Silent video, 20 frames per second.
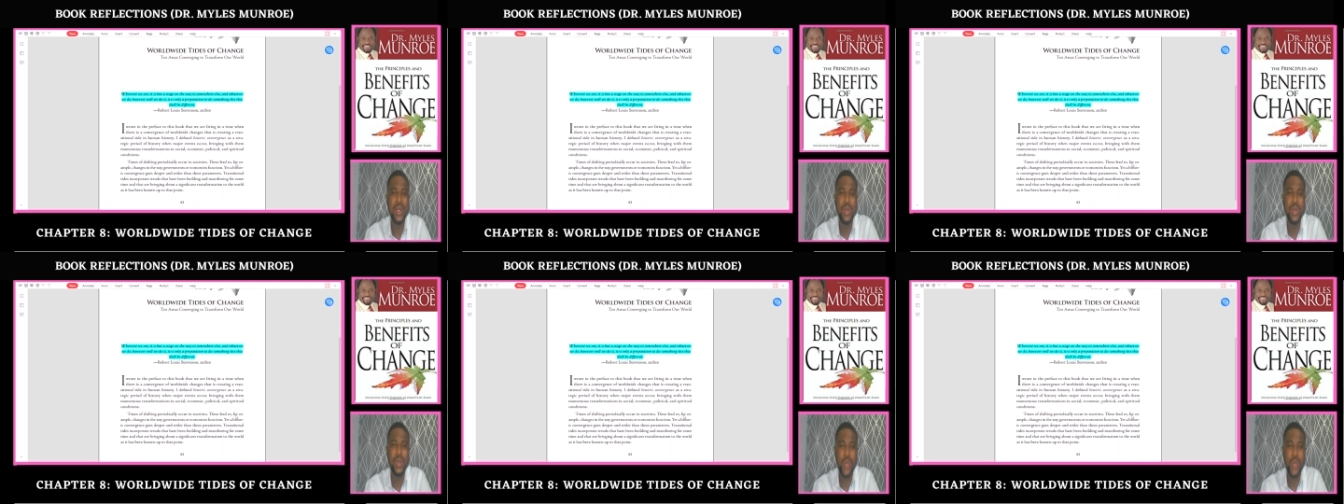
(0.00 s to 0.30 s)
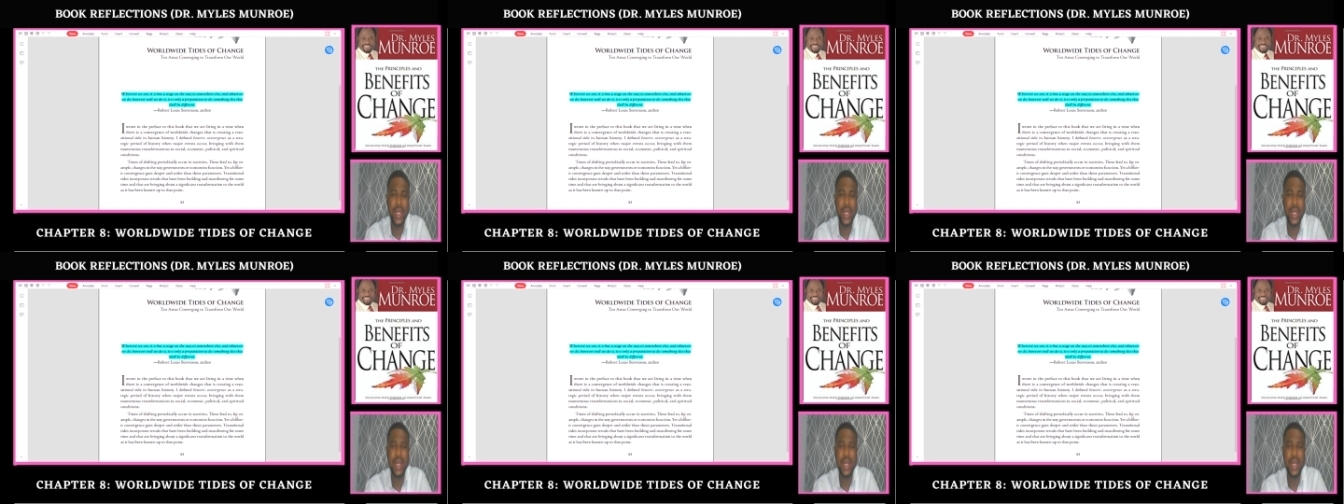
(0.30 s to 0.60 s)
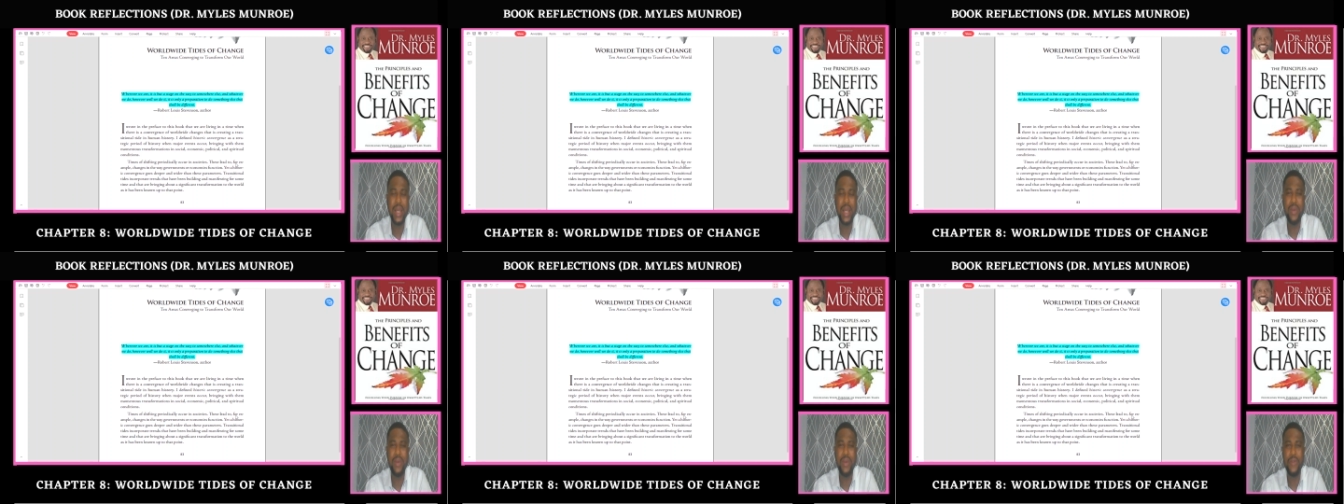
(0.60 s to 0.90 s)
With a
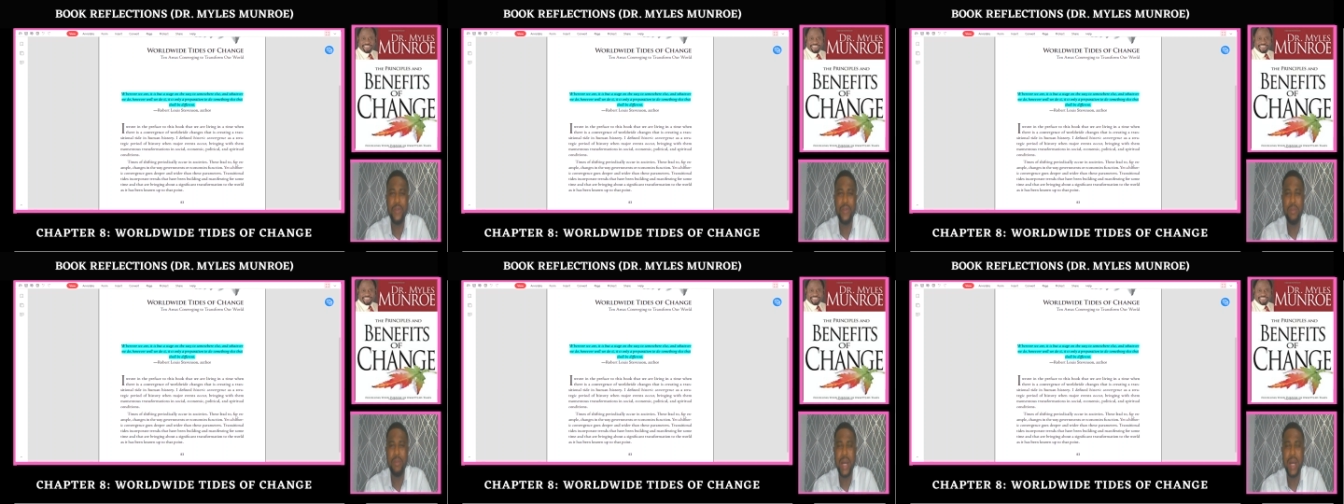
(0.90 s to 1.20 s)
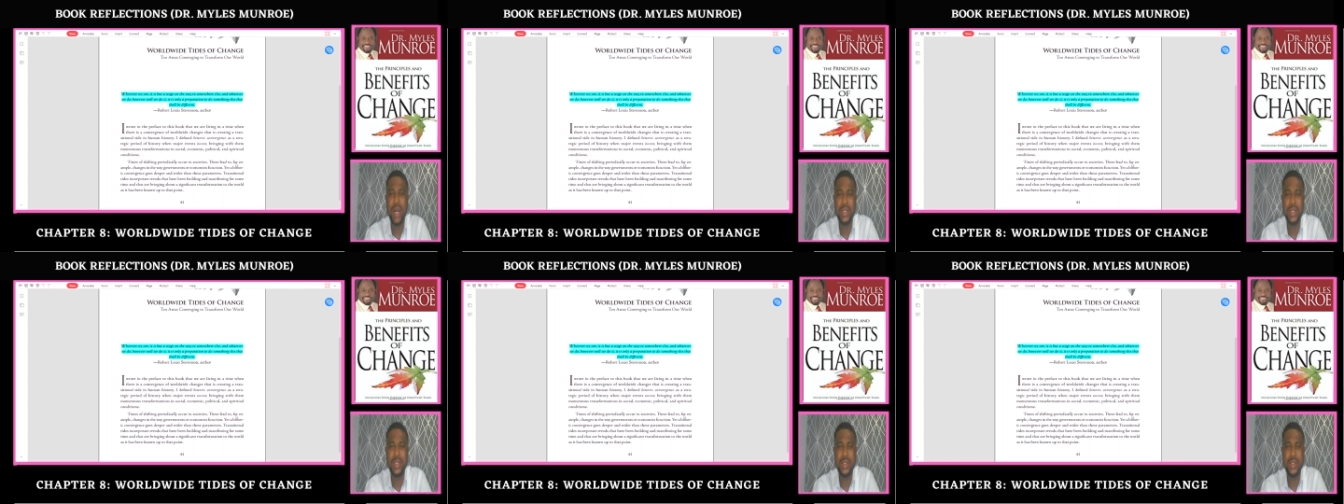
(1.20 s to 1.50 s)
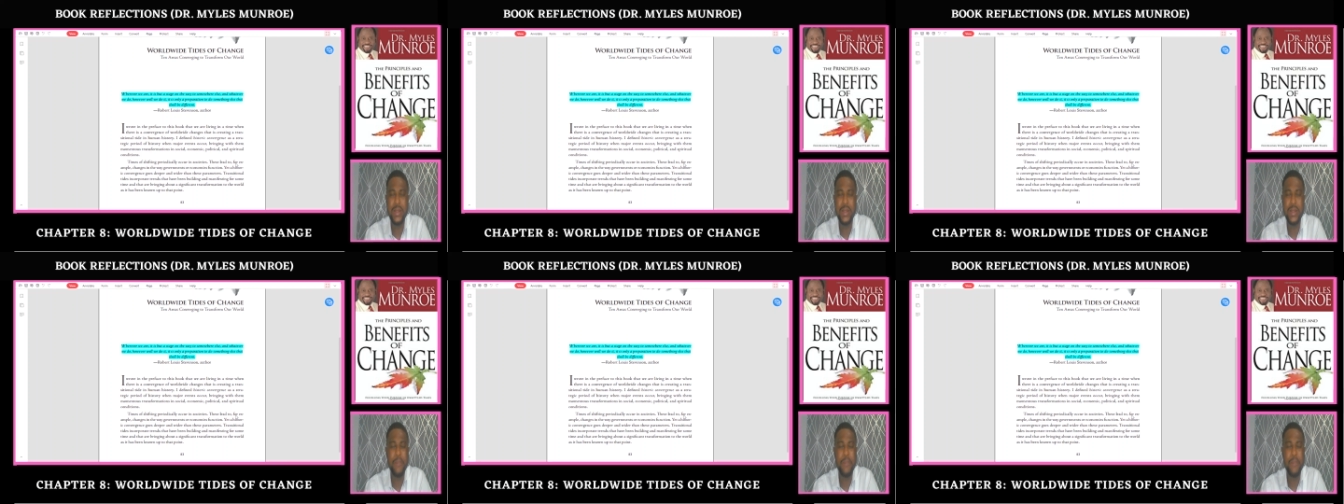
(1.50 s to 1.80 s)
click of a
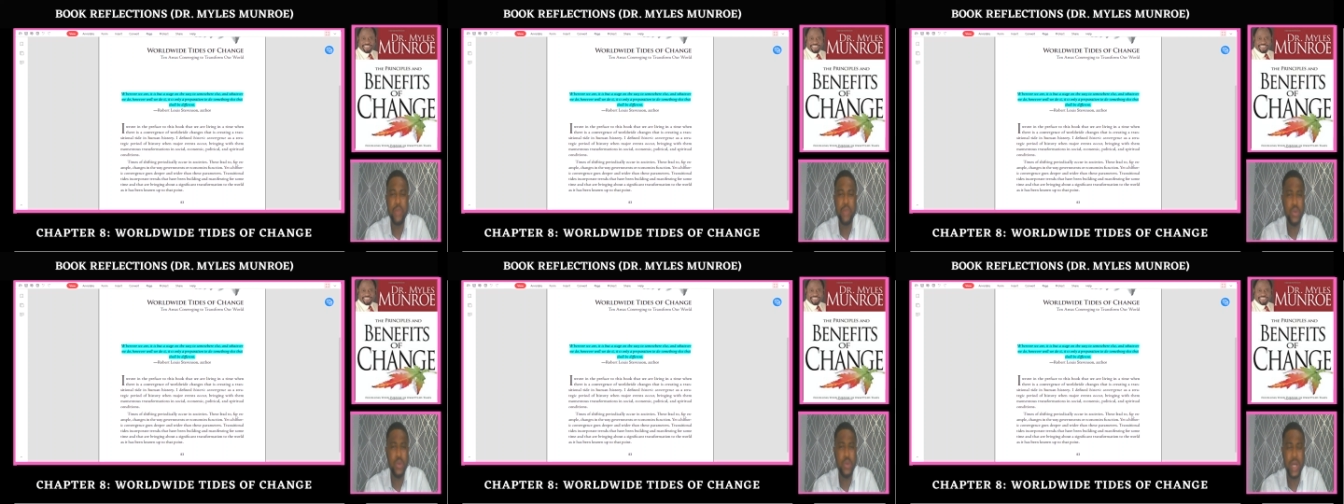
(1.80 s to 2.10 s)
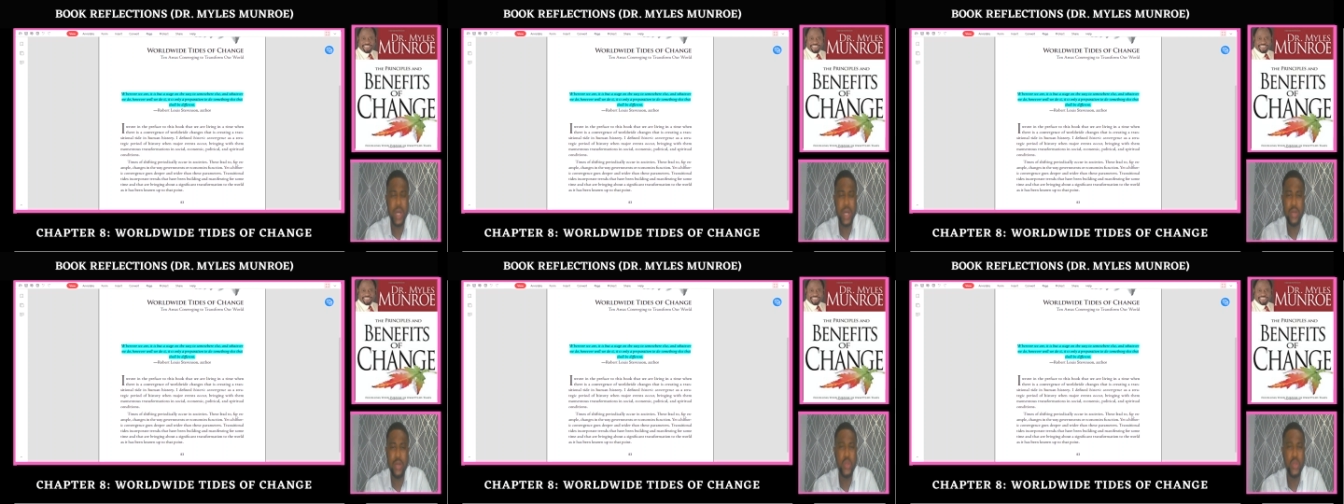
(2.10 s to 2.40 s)
button, you can